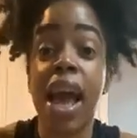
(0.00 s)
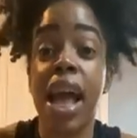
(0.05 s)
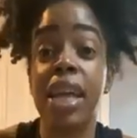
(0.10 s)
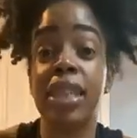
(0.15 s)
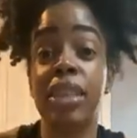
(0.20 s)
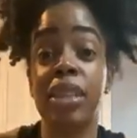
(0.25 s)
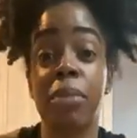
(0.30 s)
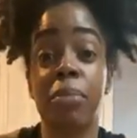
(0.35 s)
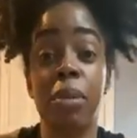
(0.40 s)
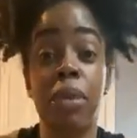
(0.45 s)

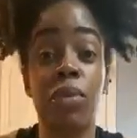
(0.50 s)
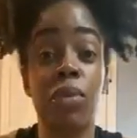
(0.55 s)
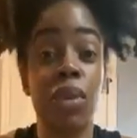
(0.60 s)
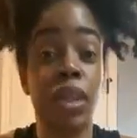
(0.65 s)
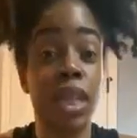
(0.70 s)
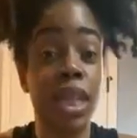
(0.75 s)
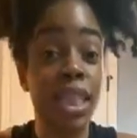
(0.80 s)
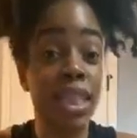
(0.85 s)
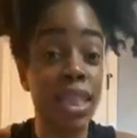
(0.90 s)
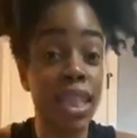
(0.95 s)
and to be
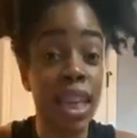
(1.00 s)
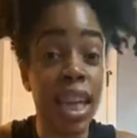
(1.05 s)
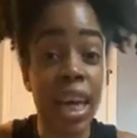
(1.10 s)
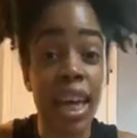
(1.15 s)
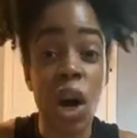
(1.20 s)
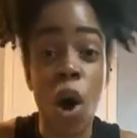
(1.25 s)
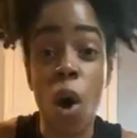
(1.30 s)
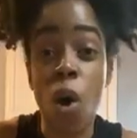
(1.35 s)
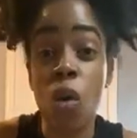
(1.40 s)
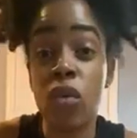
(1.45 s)
releasing
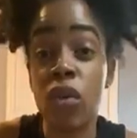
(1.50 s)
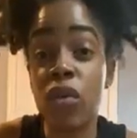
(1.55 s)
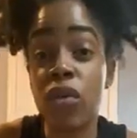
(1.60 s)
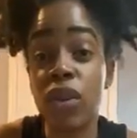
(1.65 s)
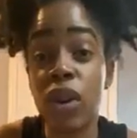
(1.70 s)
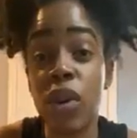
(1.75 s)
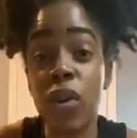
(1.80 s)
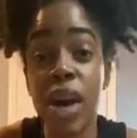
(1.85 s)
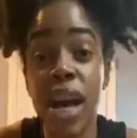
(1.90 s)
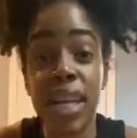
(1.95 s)
like an
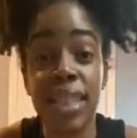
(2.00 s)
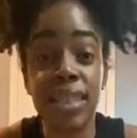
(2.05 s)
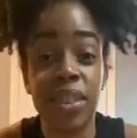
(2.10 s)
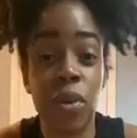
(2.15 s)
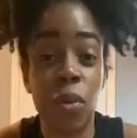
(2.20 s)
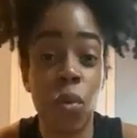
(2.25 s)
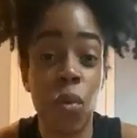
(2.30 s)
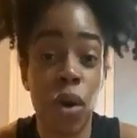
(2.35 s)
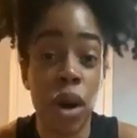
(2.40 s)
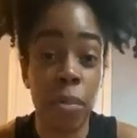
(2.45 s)
overflow as
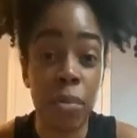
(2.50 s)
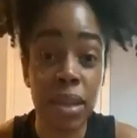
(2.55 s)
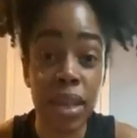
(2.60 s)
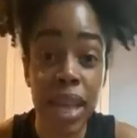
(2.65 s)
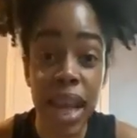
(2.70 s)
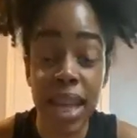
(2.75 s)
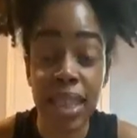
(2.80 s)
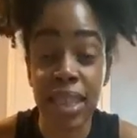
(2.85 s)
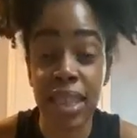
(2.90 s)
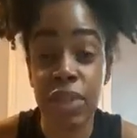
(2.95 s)
the
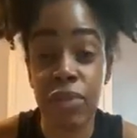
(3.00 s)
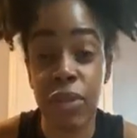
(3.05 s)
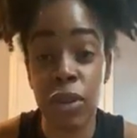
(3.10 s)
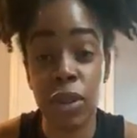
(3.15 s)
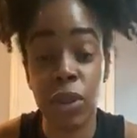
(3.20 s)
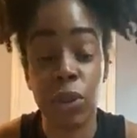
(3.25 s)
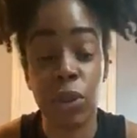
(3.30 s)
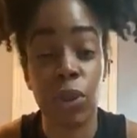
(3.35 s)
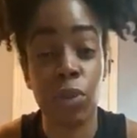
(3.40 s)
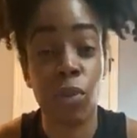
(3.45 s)
woman, as his
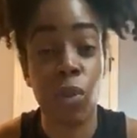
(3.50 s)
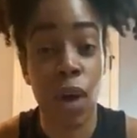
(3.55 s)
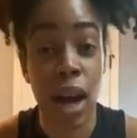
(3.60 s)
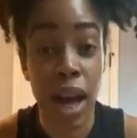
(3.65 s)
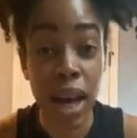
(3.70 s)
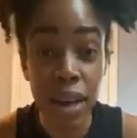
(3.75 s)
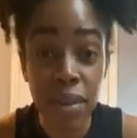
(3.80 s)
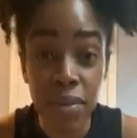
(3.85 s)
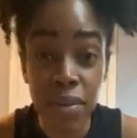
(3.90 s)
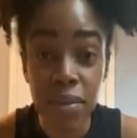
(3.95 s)
virtuous
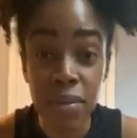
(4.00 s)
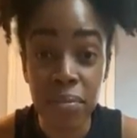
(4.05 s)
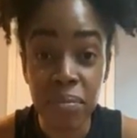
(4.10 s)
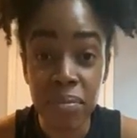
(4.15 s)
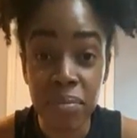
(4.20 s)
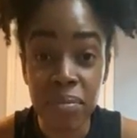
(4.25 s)
wife.